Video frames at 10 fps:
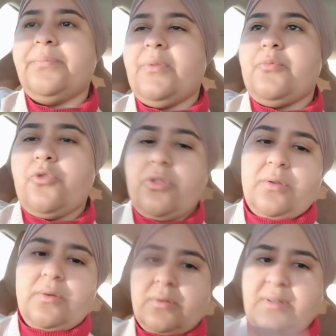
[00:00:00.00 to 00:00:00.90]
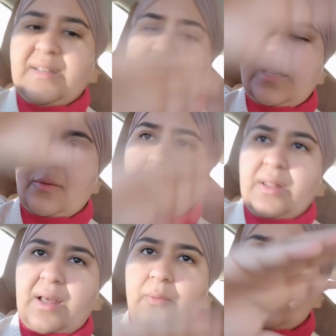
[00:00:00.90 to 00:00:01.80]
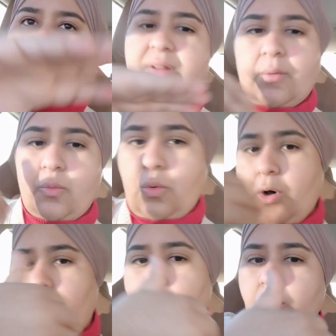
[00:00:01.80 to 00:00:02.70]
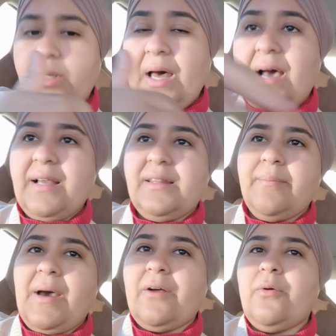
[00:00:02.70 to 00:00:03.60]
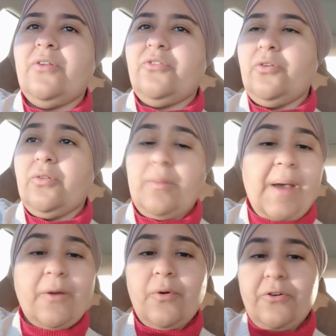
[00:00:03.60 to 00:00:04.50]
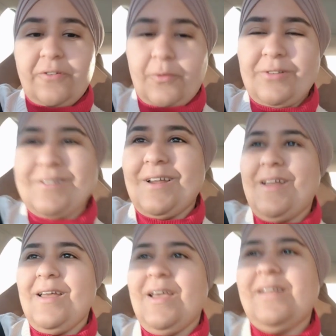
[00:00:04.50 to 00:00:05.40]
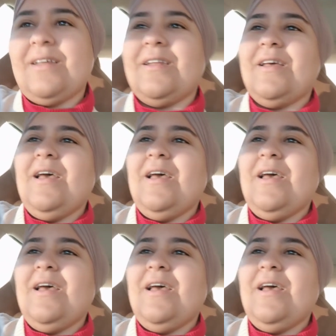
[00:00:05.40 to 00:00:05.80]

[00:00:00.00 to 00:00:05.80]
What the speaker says: booth designed in a way that was like the wall would hide the back one, so the back one wasn't hidden.